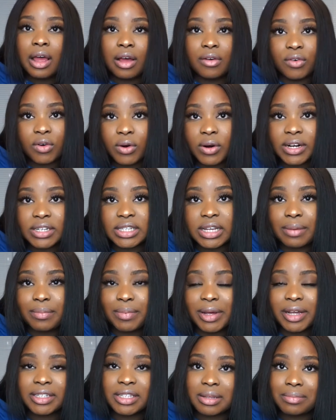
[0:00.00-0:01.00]
Of course, I
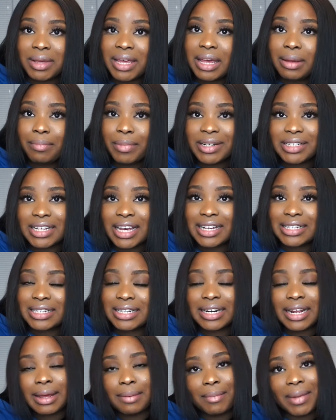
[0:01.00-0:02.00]
put some heat
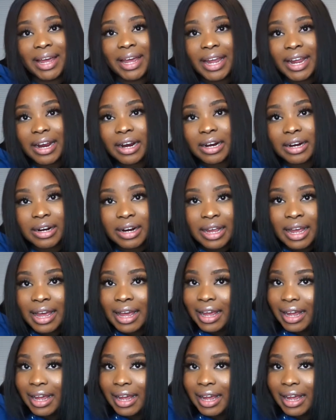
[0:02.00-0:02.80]
protectant in my hair,